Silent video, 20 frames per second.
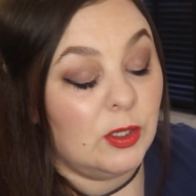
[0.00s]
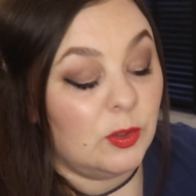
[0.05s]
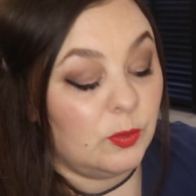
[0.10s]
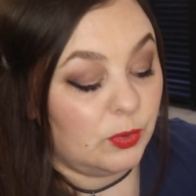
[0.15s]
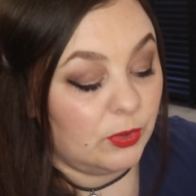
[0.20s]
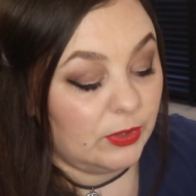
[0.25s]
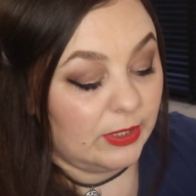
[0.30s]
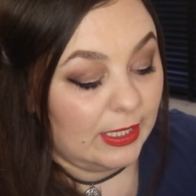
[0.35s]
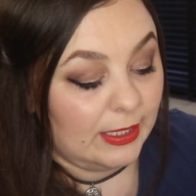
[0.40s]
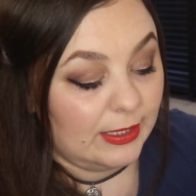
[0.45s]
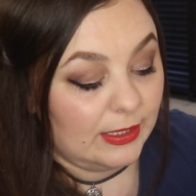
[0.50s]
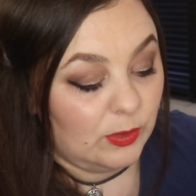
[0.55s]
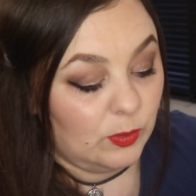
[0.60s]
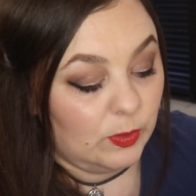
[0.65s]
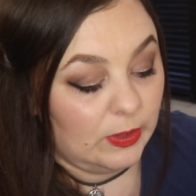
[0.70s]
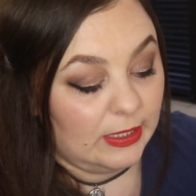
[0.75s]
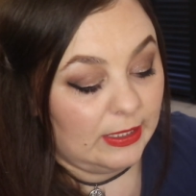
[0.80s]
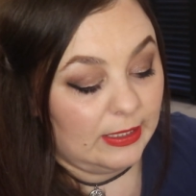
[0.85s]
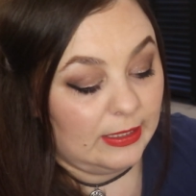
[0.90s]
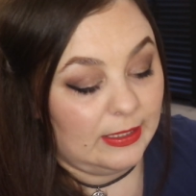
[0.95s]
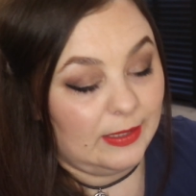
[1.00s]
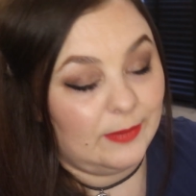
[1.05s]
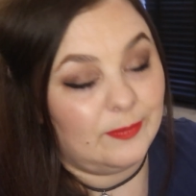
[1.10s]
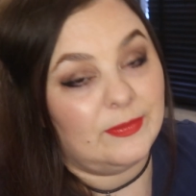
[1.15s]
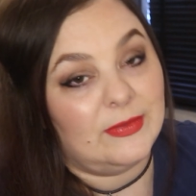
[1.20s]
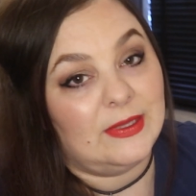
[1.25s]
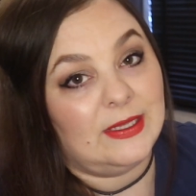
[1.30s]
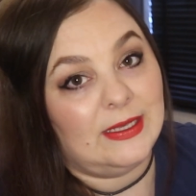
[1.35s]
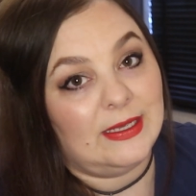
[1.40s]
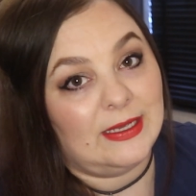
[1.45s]
But anyway,
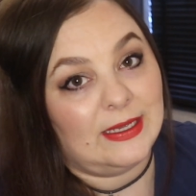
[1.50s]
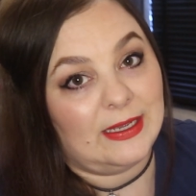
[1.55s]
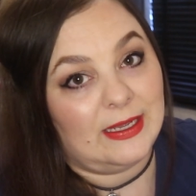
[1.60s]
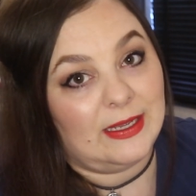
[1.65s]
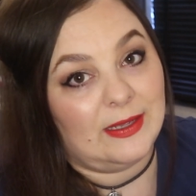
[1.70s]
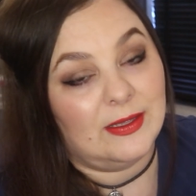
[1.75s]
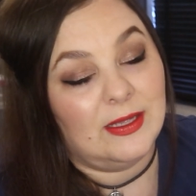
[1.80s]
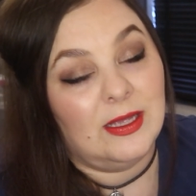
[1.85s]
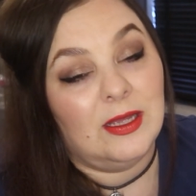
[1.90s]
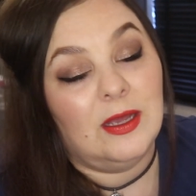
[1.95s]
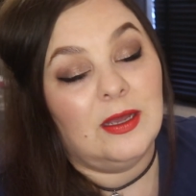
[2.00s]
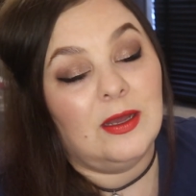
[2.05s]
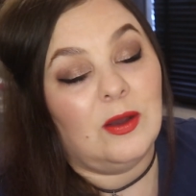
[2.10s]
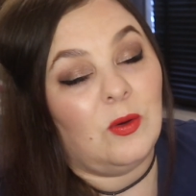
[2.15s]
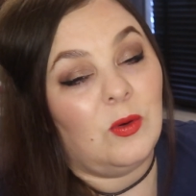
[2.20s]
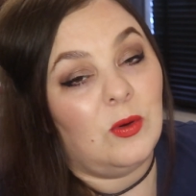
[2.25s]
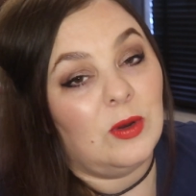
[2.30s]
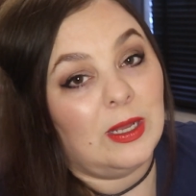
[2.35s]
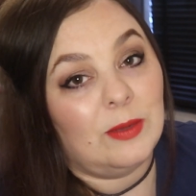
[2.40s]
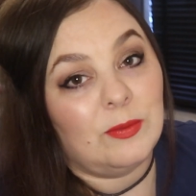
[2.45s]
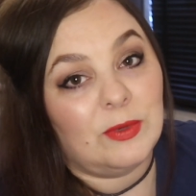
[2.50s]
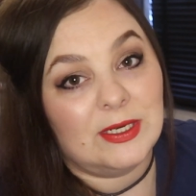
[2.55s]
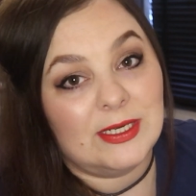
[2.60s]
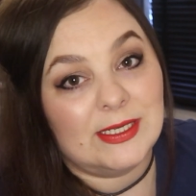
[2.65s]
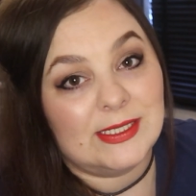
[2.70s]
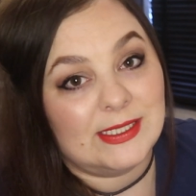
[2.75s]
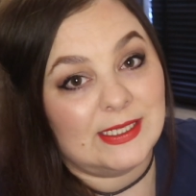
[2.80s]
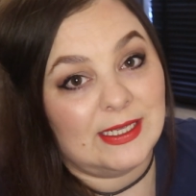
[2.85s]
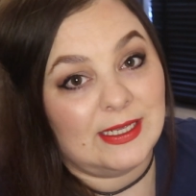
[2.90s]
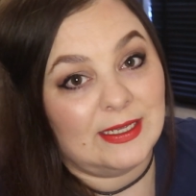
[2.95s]
yeah. All I'm going
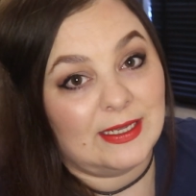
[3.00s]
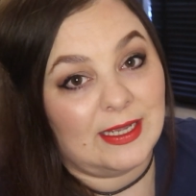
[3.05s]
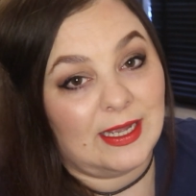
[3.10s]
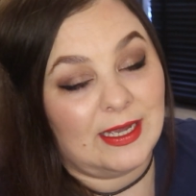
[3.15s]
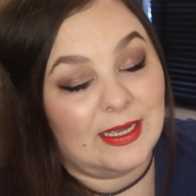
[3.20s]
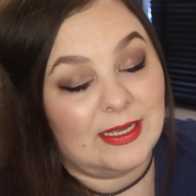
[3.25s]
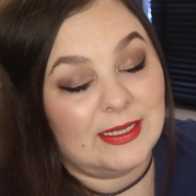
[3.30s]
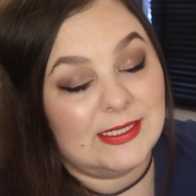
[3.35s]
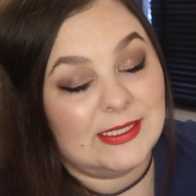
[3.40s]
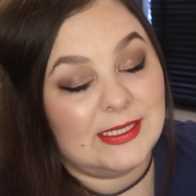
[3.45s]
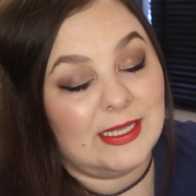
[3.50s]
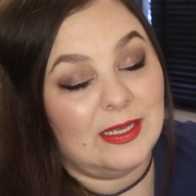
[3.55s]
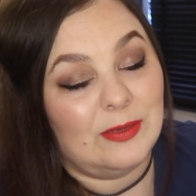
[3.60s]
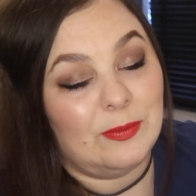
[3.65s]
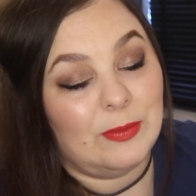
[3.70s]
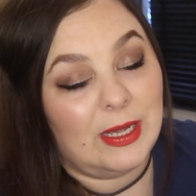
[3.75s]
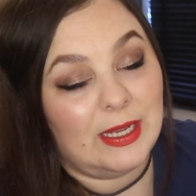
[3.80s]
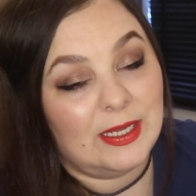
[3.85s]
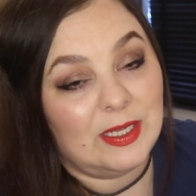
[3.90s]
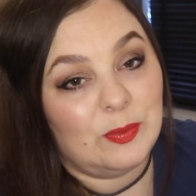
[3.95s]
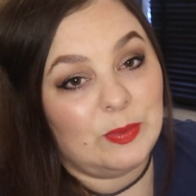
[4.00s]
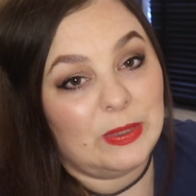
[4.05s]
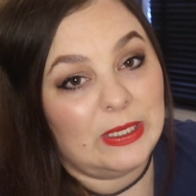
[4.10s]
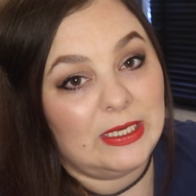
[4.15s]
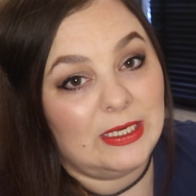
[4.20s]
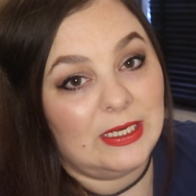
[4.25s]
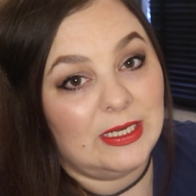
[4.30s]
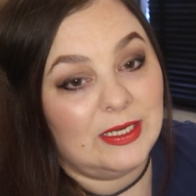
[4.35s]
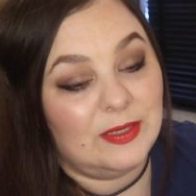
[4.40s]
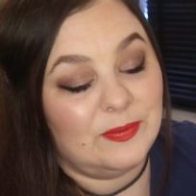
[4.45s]
to say, guys, in my
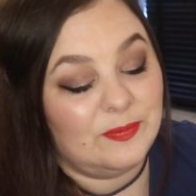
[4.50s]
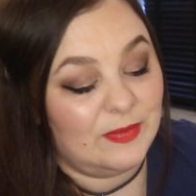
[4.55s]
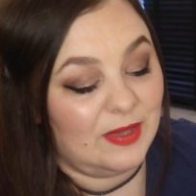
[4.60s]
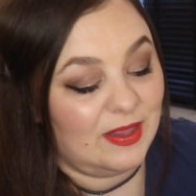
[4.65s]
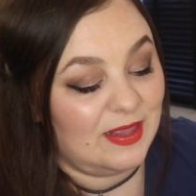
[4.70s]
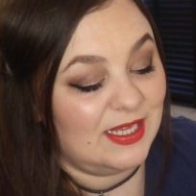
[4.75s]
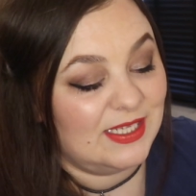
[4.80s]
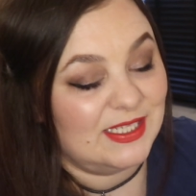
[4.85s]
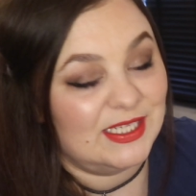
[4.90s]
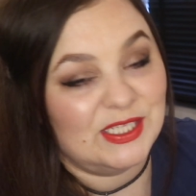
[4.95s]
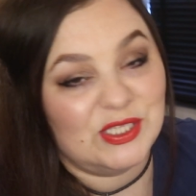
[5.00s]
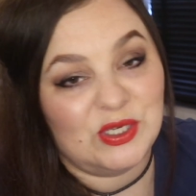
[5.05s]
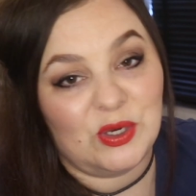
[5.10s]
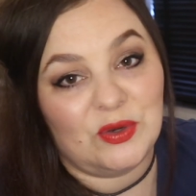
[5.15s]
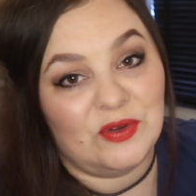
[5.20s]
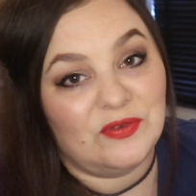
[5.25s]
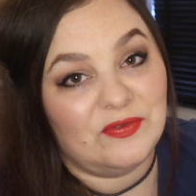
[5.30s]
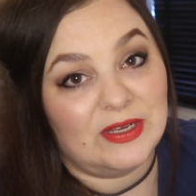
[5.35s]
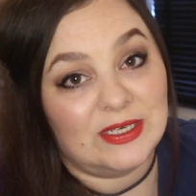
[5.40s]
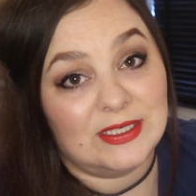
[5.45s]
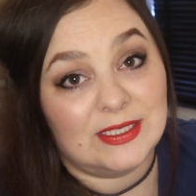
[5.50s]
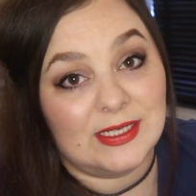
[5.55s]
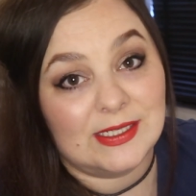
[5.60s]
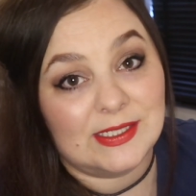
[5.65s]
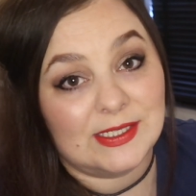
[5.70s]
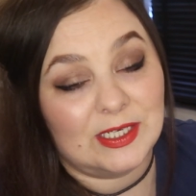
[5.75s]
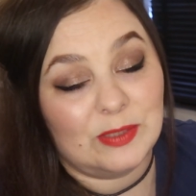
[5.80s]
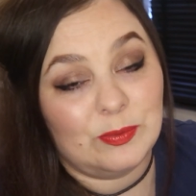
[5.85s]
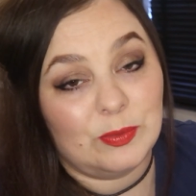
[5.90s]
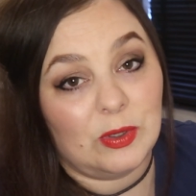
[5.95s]
opinion, this is not a
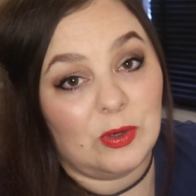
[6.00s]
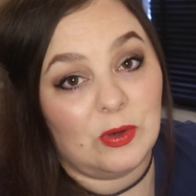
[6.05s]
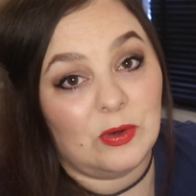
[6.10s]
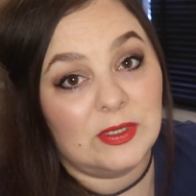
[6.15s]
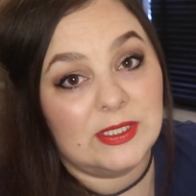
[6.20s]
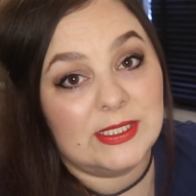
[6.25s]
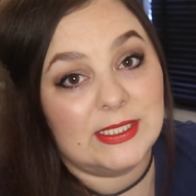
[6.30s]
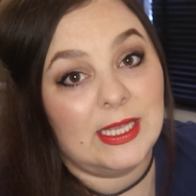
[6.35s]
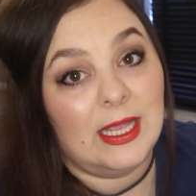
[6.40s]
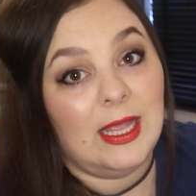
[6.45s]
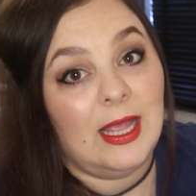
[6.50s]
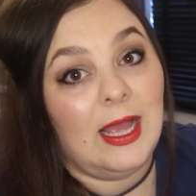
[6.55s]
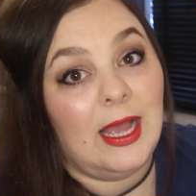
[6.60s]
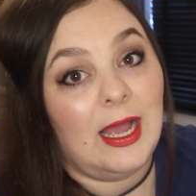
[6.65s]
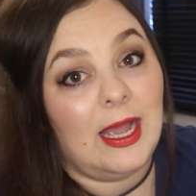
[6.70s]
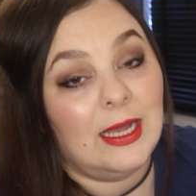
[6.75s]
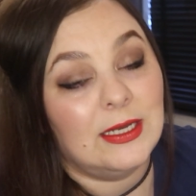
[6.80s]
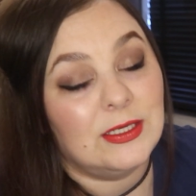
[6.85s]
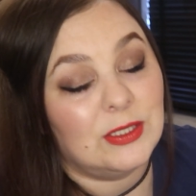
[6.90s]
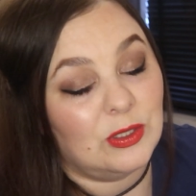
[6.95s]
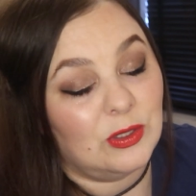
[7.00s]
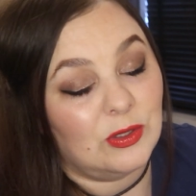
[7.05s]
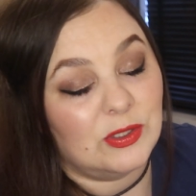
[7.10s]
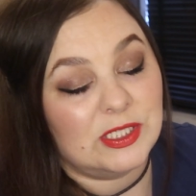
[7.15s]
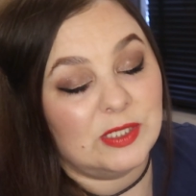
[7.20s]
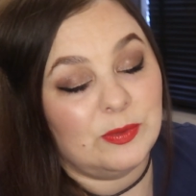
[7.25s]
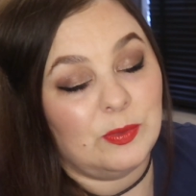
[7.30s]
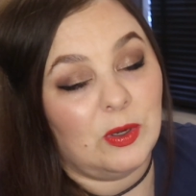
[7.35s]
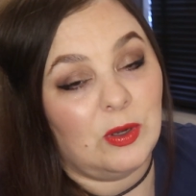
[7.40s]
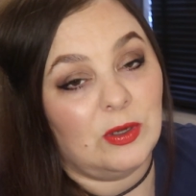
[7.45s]
fantastic box, and
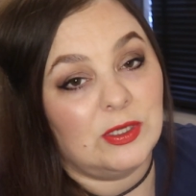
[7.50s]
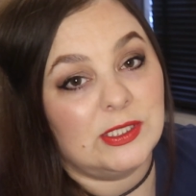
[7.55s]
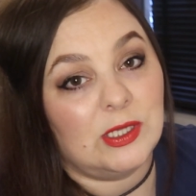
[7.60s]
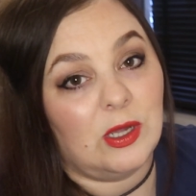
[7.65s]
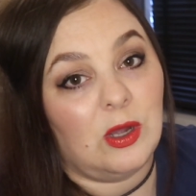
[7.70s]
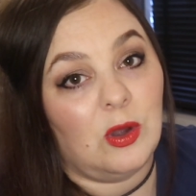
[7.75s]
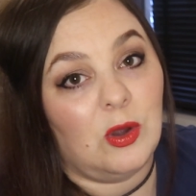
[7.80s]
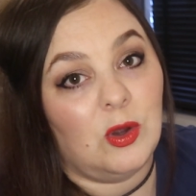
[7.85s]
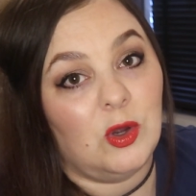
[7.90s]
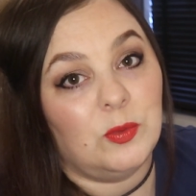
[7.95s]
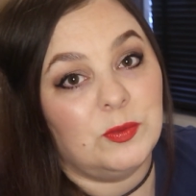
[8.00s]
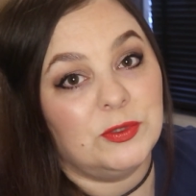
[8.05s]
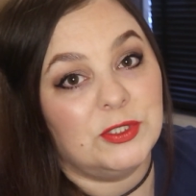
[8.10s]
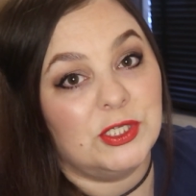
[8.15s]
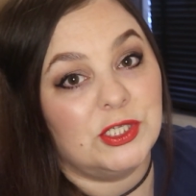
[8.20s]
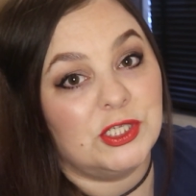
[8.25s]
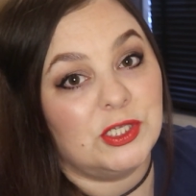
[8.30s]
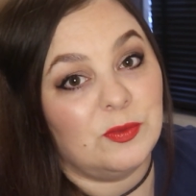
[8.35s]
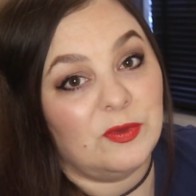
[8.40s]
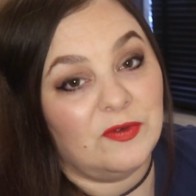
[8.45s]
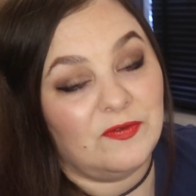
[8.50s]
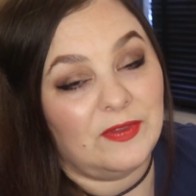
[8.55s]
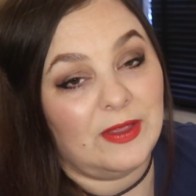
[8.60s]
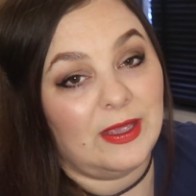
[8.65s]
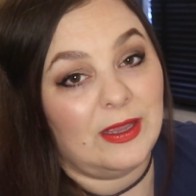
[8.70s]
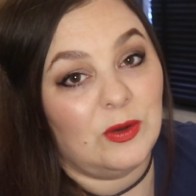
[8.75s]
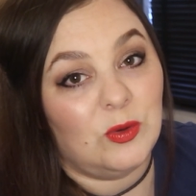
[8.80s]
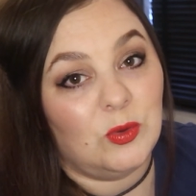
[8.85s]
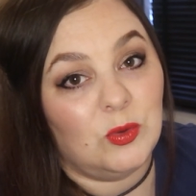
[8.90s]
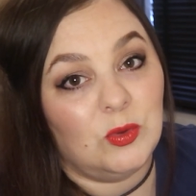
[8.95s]
Glossybox are up to some of
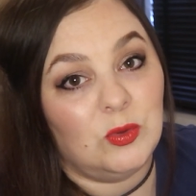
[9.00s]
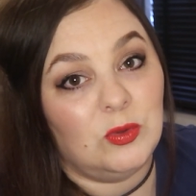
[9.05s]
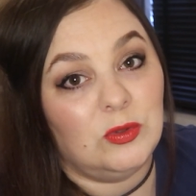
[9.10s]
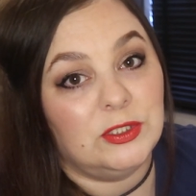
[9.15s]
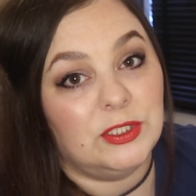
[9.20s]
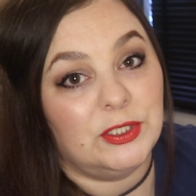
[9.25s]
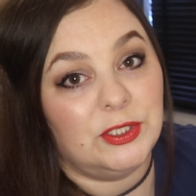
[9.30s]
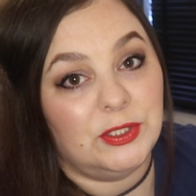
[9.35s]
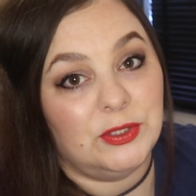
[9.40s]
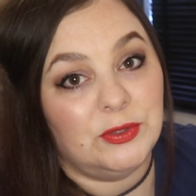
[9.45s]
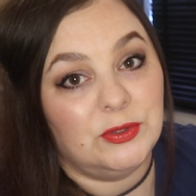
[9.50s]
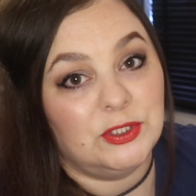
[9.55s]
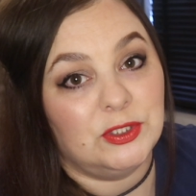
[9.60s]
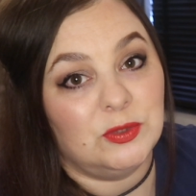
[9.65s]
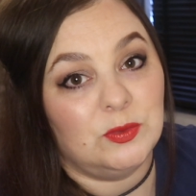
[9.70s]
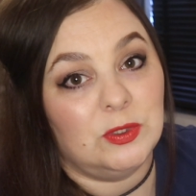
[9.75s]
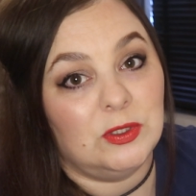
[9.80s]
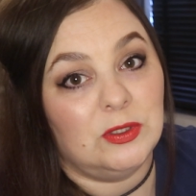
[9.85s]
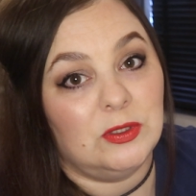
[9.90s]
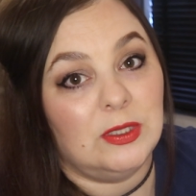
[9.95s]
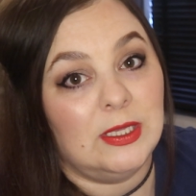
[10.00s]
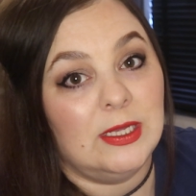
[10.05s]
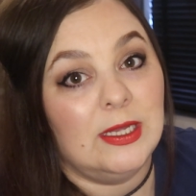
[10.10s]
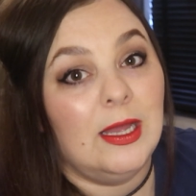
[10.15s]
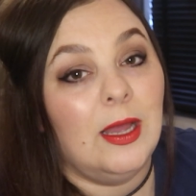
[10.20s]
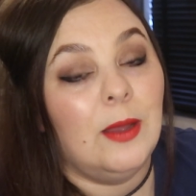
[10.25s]
their old, usual,